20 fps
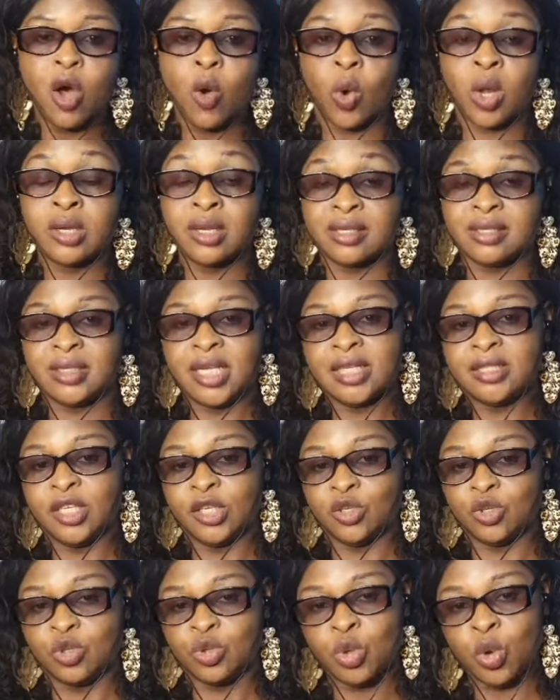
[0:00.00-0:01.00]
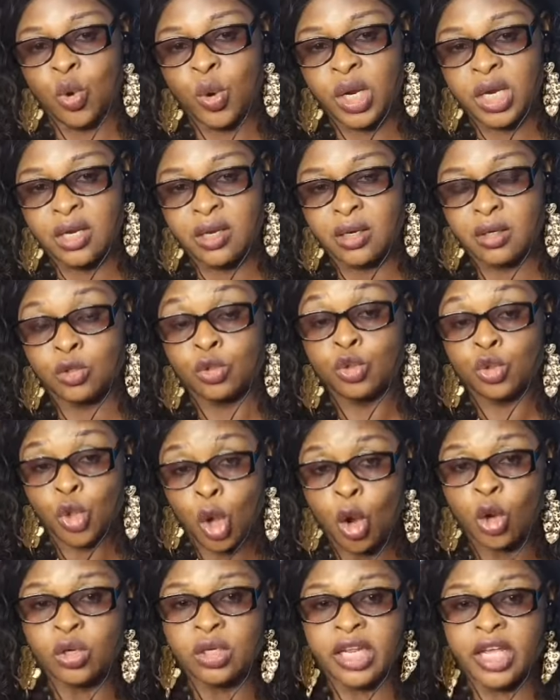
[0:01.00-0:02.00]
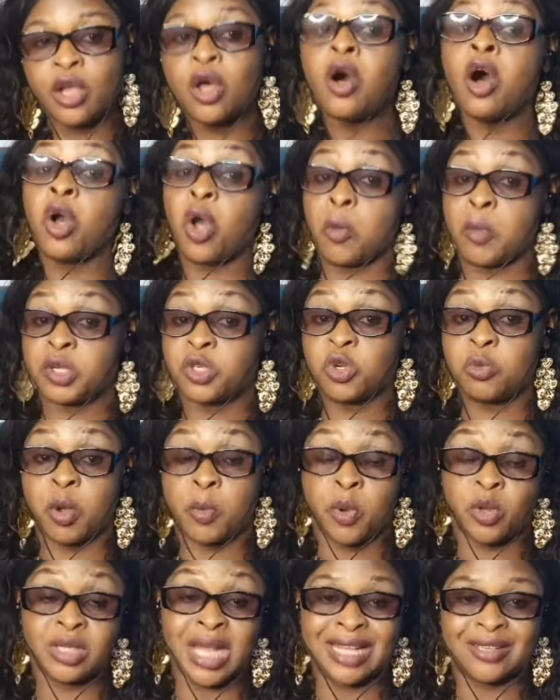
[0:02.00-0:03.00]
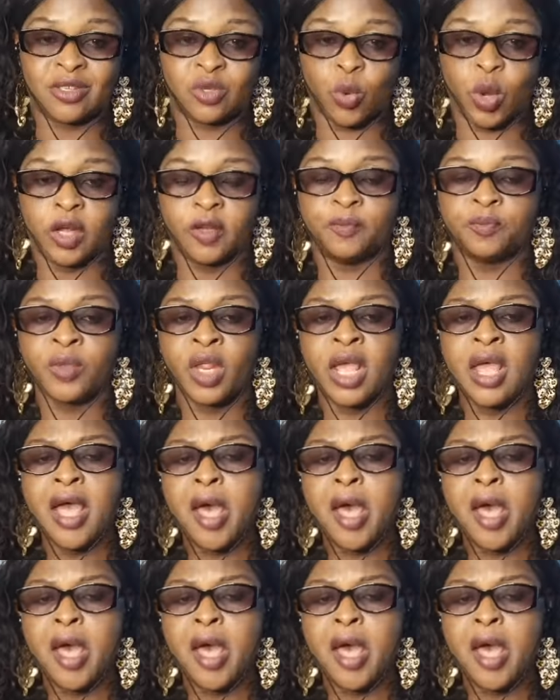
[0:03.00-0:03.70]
what the state is doing, though they go on commercial purpose as well.